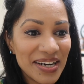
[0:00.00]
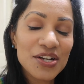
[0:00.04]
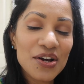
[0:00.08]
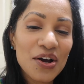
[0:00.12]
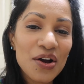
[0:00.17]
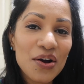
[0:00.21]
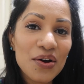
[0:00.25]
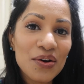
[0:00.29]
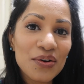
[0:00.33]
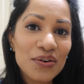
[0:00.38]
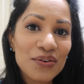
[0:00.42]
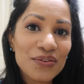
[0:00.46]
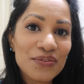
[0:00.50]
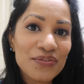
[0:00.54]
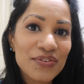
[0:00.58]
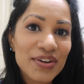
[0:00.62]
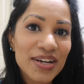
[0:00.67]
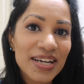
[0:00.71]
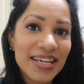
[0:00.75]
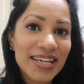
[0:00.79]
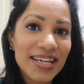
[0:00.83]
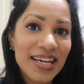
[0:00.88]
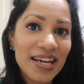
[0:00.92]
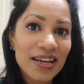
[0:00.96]
Don't
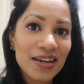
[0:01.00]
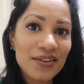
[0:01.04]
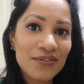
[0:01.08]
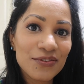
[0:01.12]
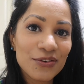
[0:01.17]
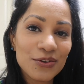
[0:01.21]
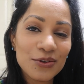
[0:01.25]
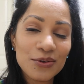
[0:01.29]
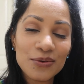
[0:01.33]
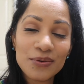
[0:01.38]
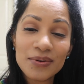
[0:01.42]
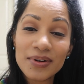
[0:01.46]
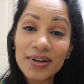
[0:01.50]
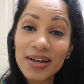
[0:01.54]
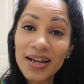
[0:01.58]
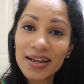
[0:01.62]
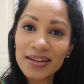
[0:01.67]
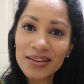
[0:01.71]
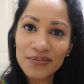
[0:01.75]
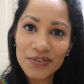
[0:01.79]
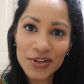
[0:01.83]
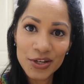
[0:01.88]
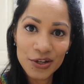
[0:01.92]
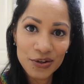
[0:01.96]
forget, if you
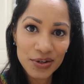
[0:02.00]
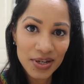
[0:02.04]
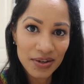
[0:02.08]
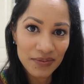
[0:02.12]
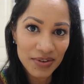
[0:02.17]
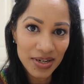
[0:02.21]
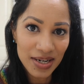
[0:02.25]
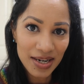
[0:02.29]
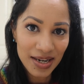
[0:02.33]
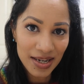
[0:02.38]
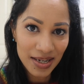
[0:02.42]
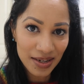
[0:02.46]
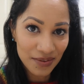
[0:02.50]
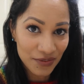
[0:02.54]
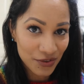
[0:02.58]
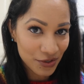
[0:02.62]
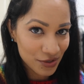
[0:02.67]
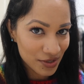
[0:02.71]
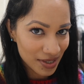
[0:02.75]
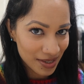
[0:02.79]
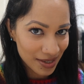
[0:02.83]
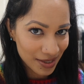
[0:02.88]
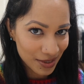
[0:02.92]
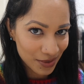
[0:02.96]
liked the video, give it a like. If you
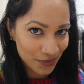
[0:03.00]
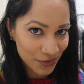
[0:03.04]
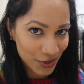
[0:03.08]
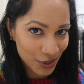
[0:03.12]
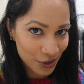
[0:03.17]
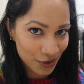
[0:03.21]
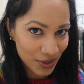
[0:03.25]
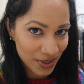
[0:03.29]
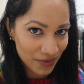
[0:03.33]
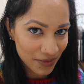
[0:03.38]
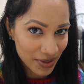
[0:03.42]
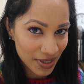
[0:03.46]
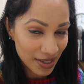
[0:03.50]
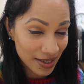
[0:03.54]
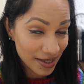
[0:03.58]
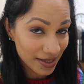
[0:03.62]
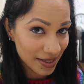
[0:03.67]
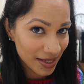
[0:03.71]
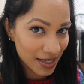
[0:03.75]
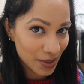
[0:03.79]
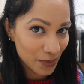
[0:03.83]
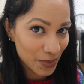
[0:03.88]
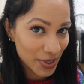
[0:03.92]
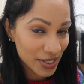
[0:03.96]
didn't like the video, give it a
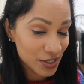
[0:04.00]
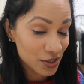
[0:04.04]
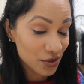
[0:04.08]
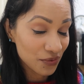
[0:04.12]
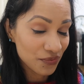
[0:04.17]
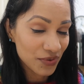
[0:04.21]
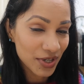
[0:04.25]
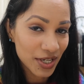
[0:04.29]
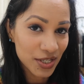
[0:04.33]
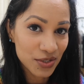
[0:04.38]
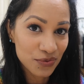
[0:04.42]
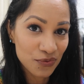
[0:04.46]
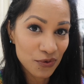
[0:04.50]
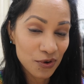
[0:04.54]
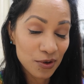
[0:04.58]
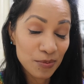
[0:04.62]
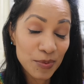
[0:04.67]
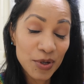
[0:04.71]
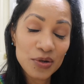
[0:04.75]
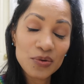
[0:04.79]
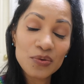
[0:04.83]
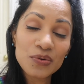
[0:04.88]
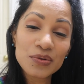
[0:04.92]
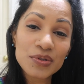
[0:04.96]
like anyway. Don't forget to follow
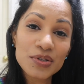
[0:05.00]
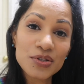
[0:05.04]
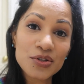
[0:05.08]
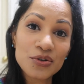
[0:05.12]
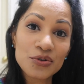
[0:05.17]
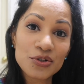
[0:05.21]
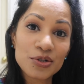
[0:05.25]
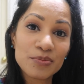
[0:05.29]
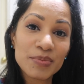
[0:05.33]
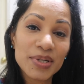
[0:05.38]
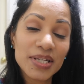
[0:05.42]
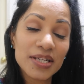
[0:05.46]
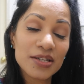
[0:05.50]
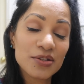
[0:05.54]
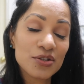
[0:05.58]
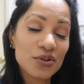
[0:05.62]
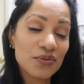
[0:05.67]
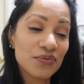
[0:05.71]
me on all the social medias.